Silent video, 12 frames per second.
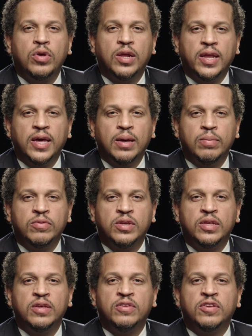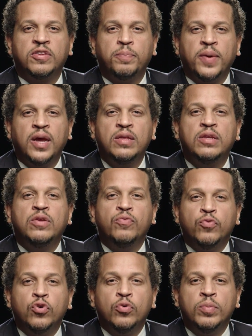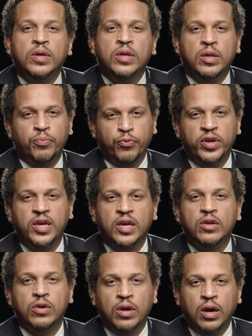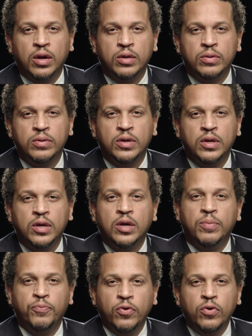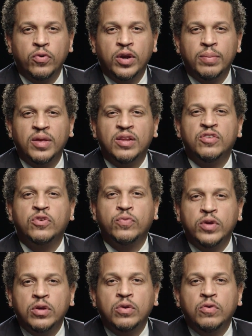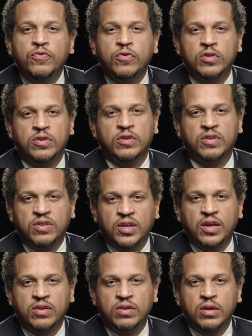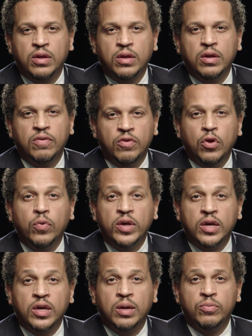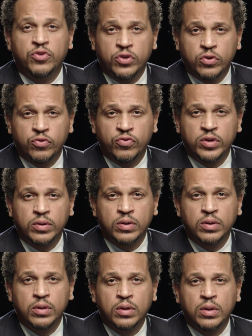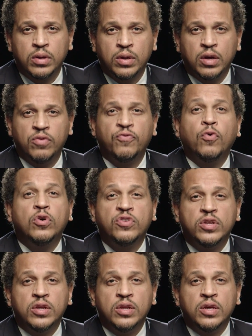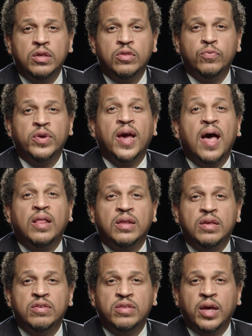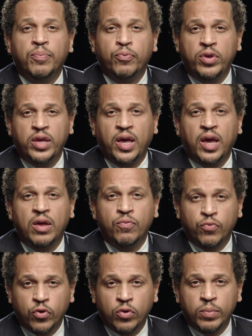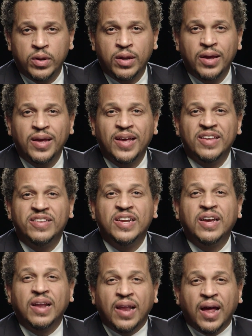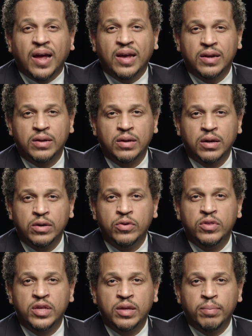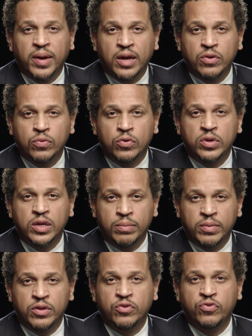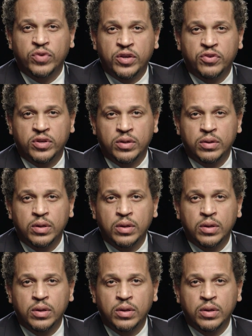claims that he has expanded enrollment in pre-kindergarten, a program that is critical for the success of low-income children. Unfortunately, the reality is that pre-K enrollment has declined under the Emanuel administration,